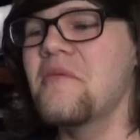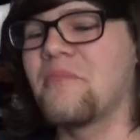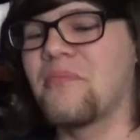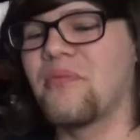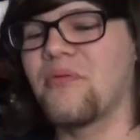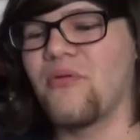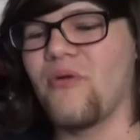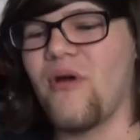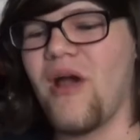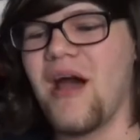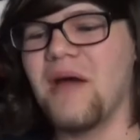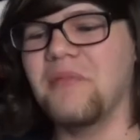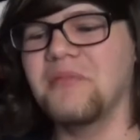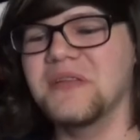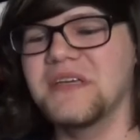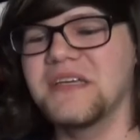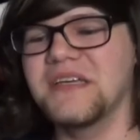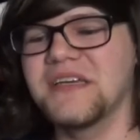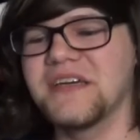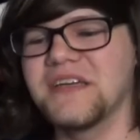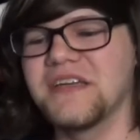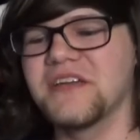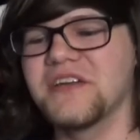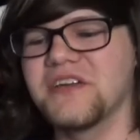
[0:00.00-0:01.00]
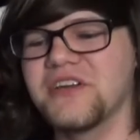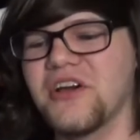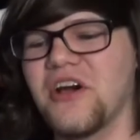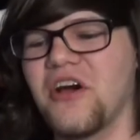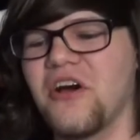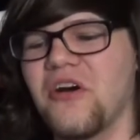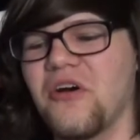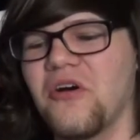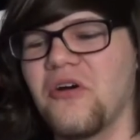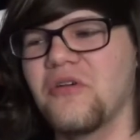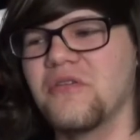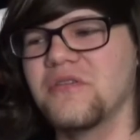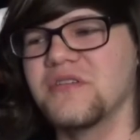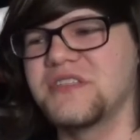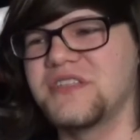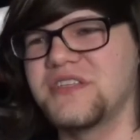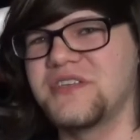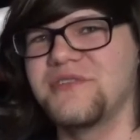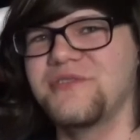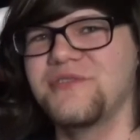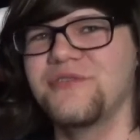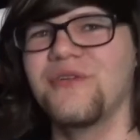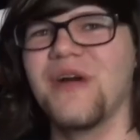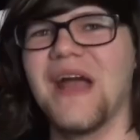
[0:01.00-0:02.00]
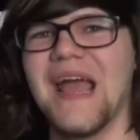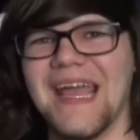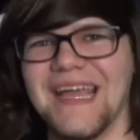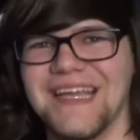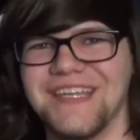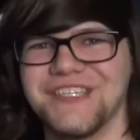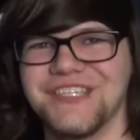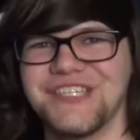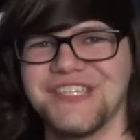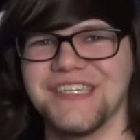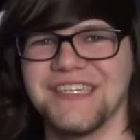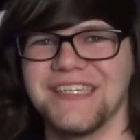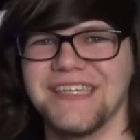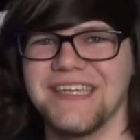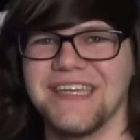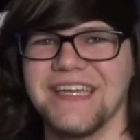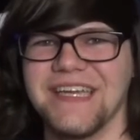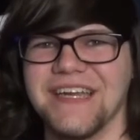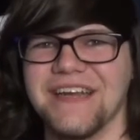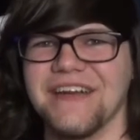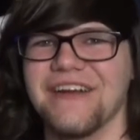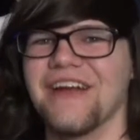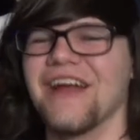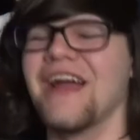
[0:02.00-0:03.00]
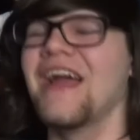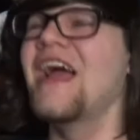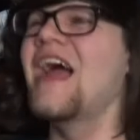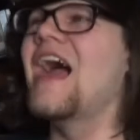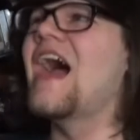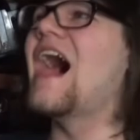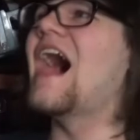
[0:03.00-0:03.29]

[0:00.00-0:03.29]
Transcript: Probably gonna go to Ancient Gear.